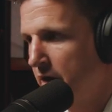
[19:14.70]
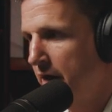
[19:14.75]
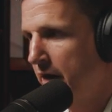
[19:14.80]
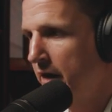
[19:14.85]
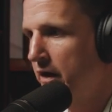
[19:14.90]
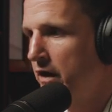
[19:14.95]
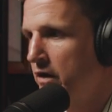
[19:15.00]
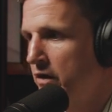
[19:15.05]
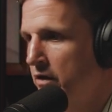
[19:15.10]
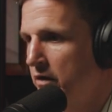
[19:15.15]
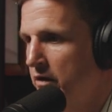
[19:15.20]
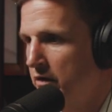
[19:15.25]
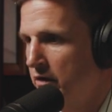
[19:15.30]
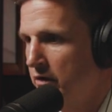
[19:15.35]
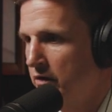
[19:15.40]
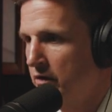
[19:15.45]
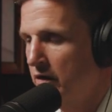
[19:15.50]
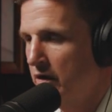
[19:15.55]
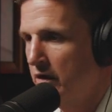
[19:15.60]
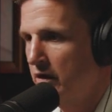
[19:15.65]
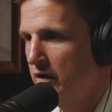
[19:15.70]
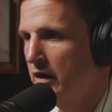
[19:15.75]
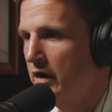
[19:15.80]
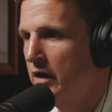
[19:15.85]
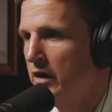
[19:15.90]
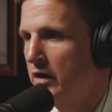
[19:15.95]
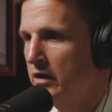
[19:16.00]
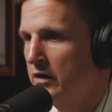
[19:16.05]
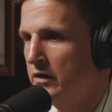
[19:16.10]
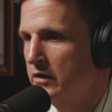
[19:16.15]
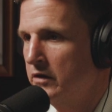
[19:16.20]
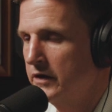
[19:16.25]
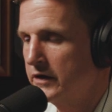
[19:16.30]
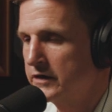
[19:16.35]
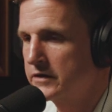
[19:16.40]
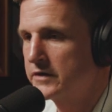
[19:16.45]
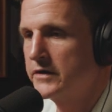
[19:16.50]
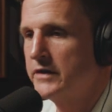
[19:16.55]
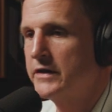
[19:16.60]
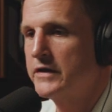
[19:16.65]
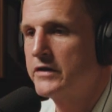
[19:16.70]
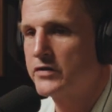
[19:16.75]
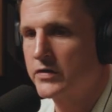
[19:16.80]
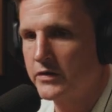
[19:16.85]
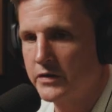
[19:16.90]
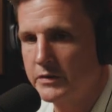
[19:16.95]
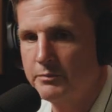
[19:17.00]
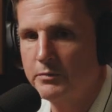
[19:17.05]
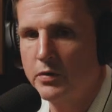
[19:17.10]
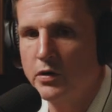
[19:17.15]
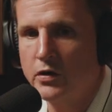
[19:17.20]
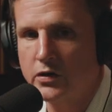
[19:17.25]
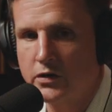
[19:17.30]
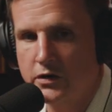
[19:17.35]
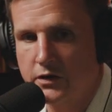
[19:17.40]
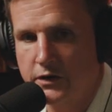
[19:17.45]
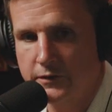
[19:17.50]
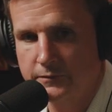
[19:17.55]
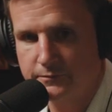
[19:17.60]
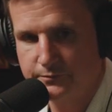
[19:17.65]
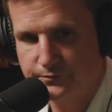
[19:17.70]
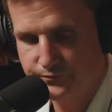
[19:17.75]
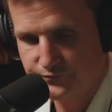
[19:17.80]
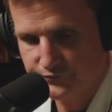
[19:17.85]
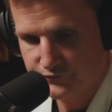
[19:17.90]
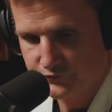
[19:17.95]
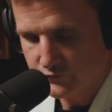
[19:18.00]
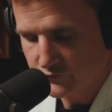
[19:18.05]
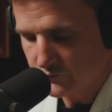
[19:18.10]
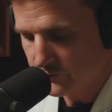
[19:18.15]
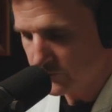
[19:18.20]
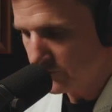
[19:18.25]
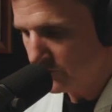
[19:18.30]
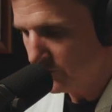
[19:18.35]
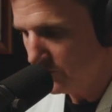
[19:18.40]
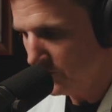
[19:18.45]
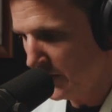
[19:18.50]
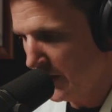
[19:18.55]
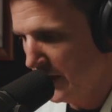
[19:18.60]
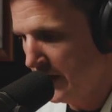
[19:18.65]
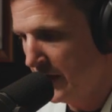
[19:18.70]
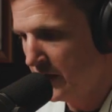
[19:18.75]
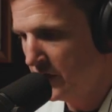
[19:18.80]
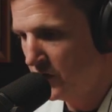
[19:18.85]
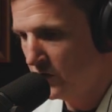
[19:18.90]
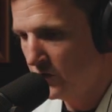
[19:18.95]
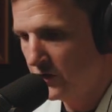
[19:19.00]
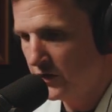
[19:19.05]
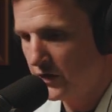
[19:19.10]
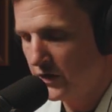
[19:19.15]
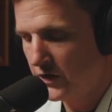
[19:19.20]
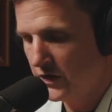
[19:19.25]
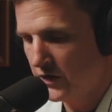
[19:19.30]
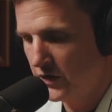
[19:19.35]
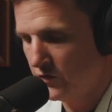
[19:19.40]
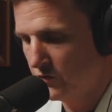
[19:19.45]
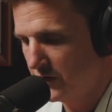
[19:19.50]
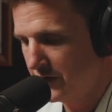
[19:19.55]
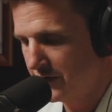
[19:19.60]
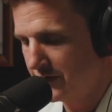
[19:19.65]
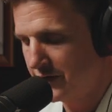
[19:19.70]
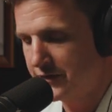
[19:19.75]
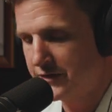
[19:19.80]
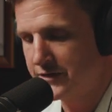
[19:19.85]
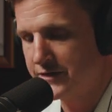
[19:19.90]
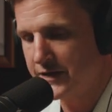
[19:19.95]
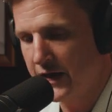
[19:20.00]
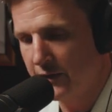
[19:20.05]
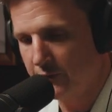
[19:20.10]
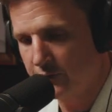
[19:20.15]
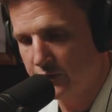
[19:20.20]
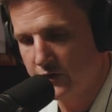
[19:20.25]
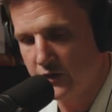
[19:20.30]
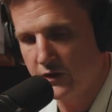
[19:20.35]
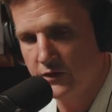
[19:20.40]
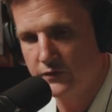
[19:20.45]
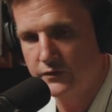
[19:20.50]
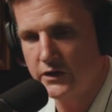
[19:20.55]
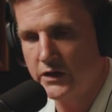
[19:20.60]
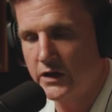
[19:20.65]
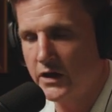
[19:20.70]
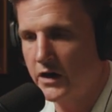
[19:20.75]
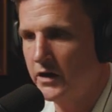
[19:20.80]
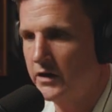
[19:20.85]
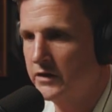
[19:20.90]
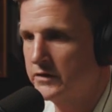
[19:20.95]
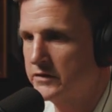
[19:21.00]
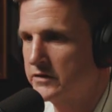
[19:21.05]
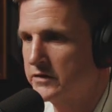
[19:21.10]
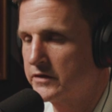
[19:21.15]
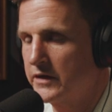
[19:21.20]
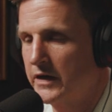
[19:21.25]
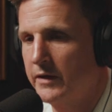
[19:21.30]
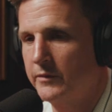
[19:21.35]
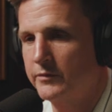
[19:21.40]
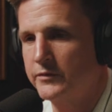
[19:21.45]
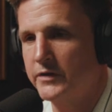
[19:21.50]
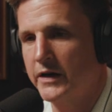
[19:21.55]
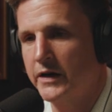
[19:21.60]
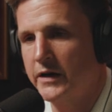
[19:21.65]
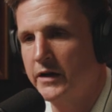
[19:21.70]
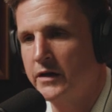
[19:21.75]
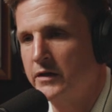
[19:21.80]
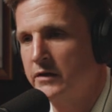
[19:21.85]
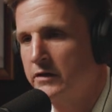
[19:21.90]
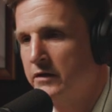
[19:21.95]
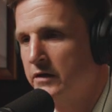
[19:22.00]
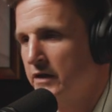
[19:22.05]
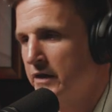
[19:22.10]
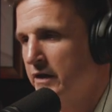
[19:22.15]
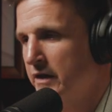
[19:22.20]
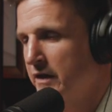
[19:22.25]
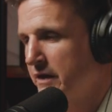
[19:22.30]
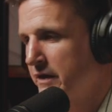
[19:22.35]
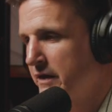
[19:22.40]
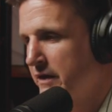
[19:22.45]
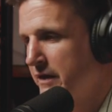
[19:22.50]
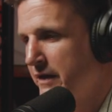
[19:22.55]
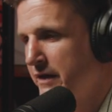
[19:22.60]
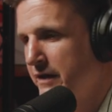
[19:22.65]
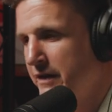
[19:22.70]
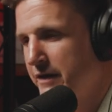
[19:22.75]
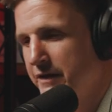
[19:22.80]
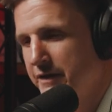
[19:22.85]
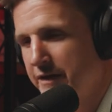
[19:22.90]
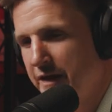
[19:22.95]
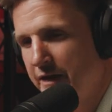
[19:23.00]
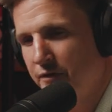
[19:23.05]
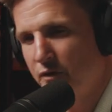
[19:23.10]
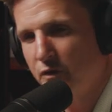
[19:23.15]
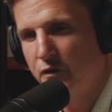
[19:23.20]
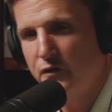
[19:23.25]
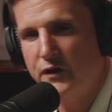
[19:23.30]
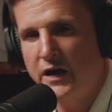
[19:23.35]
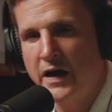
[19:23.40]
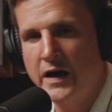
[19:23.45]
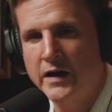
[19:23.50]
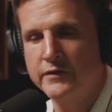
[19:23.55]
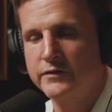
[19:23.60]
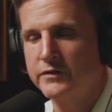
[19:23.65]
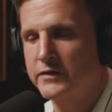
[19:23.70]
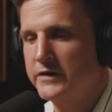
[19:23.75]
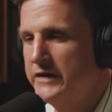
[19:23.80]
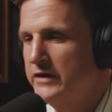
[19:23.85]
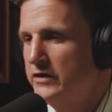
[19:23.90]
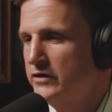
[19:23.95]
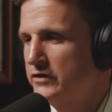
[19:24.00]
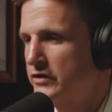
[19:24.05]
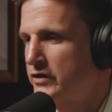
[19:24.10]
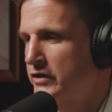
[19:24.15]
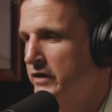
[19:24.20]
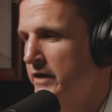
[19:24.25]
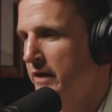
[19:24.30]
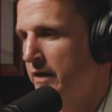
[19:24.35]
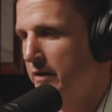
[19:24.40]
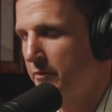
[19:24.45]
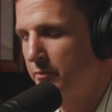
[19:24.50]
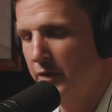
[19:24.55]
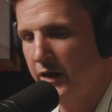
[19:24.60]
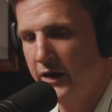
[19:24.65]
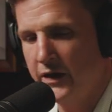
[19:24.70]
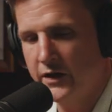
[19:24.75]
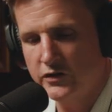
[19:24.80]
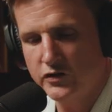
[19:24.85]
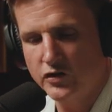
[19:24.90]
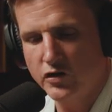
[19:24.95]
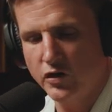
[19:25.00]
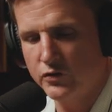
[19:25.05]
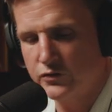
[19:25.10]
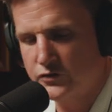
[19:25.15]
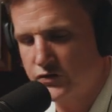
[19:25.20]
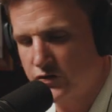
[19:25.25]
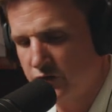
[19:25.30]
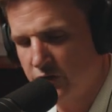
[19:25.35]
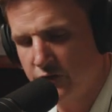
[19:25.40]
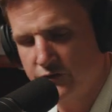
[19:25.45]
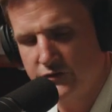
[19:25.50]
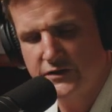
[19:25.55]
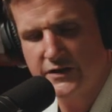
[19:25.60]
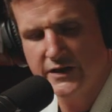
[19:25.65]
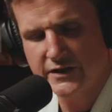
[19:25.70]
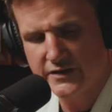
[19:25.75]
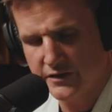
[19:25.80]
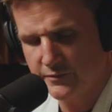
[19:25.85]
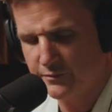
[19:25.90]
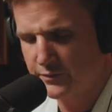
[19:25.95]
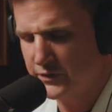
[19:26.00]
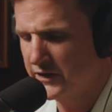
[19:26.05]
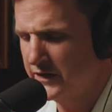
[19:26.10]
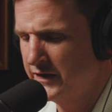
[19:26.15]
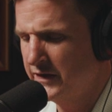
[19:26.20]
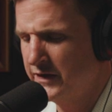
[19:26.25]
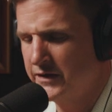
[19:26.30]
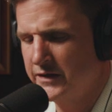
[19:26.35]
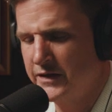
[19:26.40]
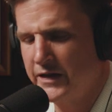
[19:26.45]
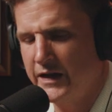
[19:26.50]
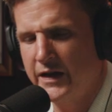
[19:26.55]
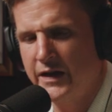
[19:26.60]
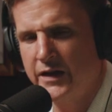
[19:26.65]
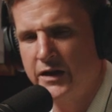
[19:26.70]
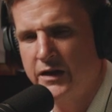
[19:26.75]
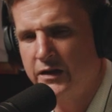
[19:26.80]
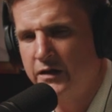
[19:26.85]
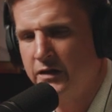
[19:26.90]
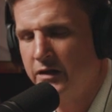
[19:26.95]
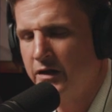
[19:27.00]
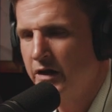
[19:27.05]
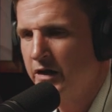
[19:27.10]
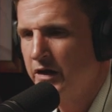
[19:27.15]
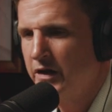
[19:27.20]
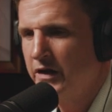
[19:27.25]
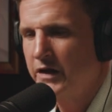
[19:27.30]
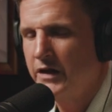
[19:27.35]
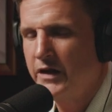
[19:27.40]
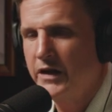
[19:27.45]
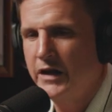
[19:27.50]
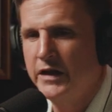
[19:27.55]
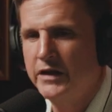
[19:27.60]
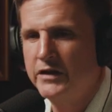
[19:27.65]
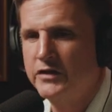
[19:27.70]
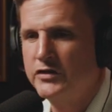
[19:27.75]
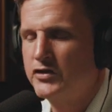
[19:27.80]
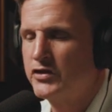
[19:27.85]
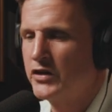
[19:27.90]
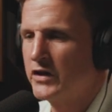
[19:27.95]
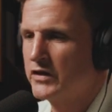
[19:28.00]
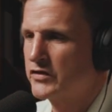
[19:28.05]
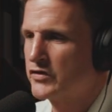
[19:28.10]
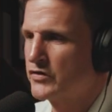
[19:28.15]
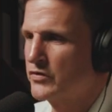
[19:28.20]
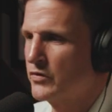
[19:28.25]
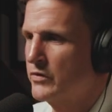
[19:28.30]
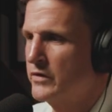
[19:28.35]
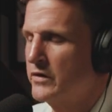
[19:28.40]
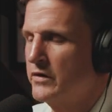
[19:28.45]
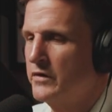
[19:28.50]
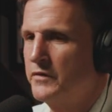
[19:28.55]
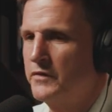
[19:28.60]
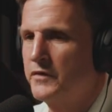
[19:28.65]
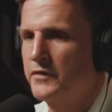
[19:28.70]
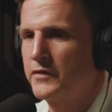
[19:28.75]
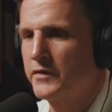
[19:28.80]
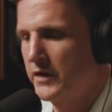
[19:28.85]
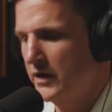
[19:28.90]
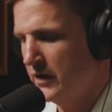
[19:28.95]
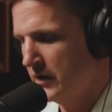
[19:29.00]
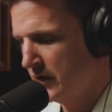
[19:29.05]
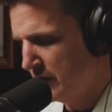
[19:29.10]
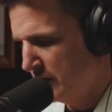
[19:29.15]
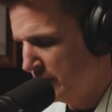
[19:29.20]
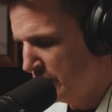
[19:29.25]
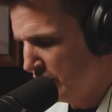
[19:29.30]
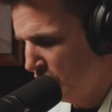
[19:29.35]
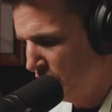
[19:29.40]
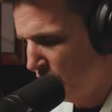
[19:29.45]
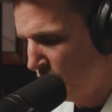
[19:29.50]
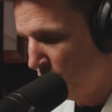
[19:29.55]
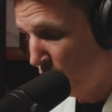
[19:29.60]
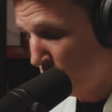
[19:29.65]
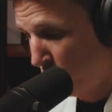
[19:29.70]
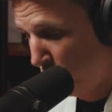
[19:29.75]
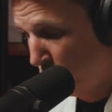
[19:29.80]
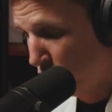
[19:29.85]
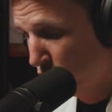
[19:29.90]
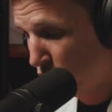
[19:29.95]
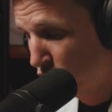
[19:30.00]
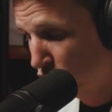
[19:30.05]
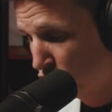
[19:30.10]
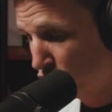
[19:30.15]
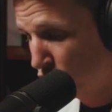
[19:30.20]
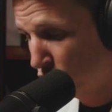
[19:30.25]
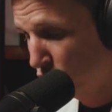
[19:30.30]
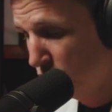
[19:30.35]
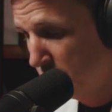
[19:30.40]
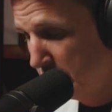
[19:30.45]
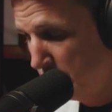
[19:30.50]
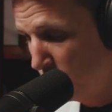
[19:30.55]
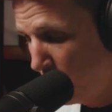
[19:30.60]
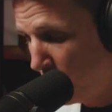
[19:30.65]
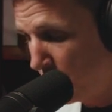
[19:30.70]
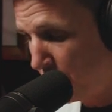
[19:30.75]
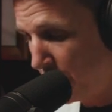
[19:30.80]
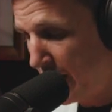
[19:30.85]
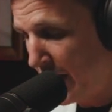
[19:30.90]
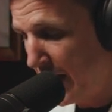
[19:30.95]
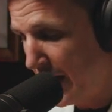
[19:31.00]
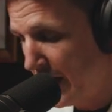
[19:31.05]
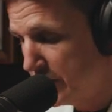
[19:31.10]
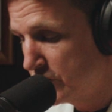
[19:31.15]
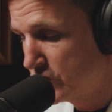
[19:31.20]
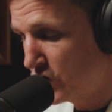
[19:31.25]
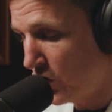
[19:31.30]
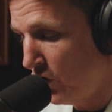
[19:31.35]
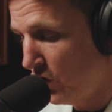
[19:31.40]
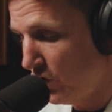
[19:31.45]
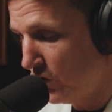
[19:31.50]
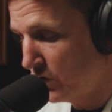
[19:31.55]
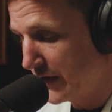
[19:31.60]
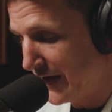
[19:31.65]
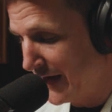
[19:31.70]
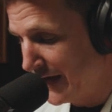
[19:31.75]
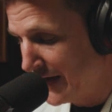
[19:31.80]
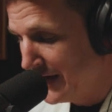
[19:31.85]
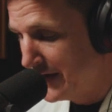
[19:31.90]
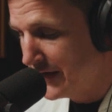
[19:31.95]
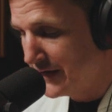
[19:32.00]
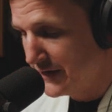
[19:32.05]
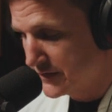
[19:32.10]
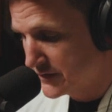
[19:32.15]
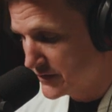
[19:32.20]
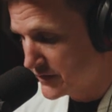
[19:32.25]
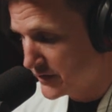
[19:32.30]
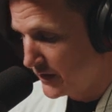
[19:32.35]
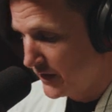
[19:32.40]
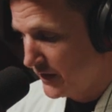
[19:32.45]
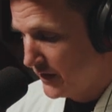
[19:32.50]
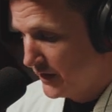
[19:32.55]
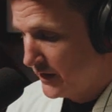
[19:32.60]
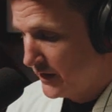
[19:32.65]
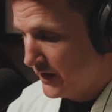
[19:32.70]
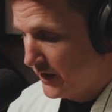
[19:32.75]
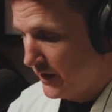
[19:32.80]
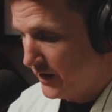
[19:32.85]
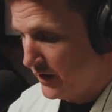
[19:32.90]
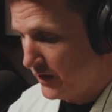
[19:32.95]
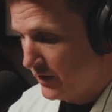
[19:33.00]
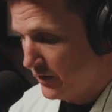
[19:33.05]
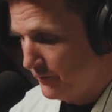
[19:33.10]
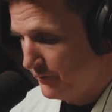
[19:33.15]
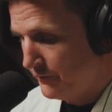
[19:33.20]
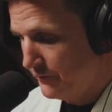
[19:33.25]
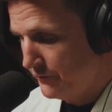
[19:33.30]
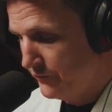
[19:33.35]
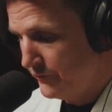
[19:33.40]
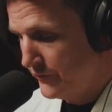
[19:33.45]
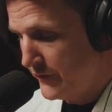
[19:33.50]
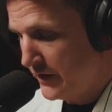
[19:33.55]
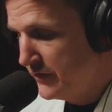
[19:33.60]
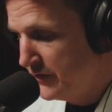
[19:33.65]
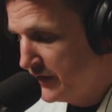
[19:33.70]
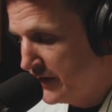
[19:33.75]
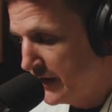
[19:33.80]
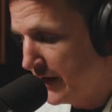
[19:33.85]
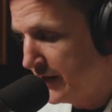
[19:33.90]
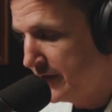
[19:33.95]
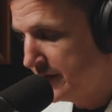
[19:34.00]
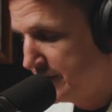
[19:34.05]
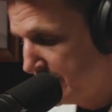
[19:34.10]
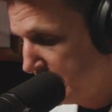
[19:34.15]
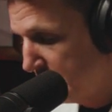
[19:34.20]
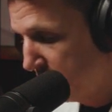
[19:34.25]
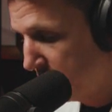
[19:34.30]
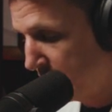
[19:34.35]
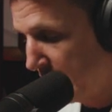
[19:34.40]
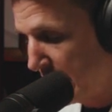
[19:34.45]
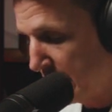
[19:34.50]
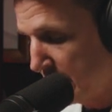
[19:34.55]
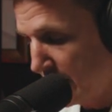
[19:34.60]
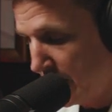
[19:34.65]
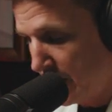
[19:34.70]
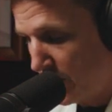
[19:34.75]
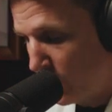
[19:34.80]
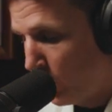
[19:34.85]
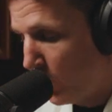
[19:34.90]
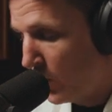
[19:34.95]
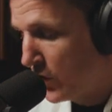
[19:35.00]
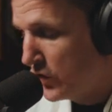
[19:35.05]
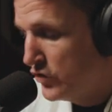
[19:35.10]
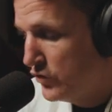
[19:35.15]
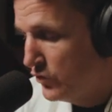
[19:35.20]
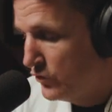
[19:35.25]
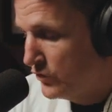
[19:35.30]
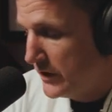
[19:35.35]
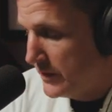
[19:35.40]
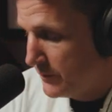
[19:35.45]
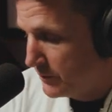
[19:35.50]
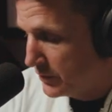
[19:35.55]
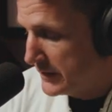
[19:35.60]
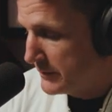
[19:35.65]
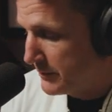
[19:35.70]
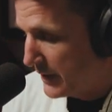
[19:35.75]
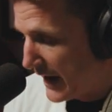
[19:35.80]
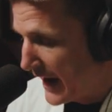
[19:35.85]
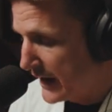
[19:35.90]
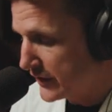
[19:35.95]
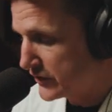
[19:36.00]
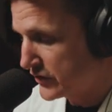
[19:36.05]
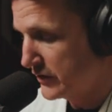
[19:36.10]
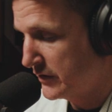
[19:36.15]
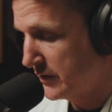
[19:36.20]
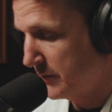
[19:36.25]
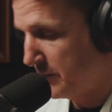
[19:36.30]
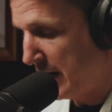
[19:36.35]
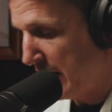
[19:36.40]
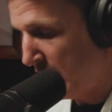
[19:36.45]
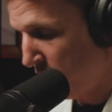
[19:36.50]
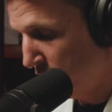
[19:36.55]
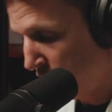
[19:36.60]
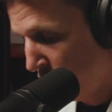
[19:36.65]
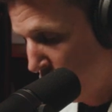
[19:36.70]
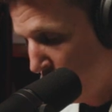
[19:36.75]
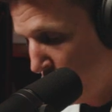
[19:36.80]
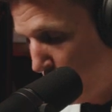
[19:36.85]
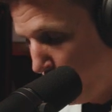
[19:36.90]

and listening to the book and hearing the depth of the concept, and level 5 leadership and culture of discipline, and just sort of, you know, truly what the hedgehog is, in the idea that, like, what are you deeply passionate about?